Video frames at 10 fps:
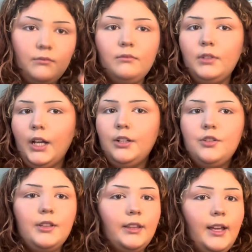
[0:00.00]
kind of
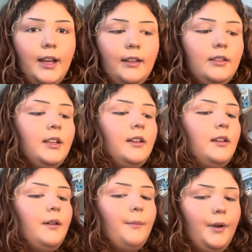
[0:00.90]
just like that.
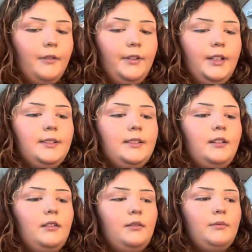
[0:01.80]
Perfect.
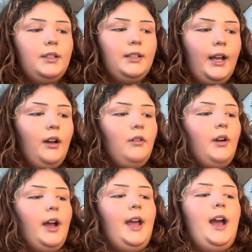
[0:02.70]
Now
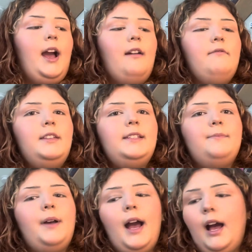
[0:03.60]
I have this
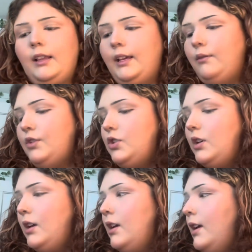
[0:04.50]
palette, which
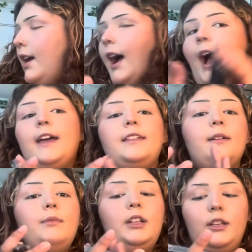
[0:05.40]
I think I'm
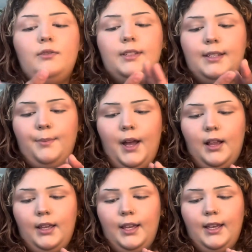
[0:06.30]
gonna use this
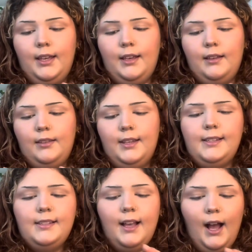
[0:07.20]
palette.
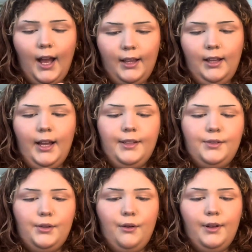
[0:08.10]
This is a highlight,
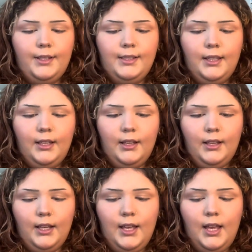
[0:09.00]
so it's
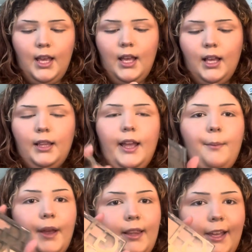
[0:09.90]
the
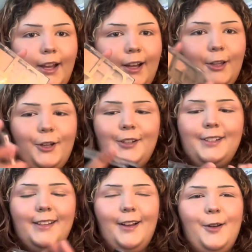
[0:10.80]
Glam LA
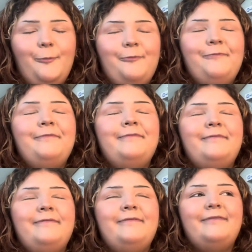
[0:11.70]
Colors. Don't
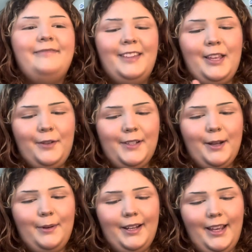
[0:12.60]
talk
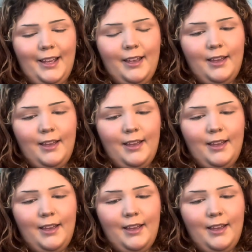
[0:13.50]
about it.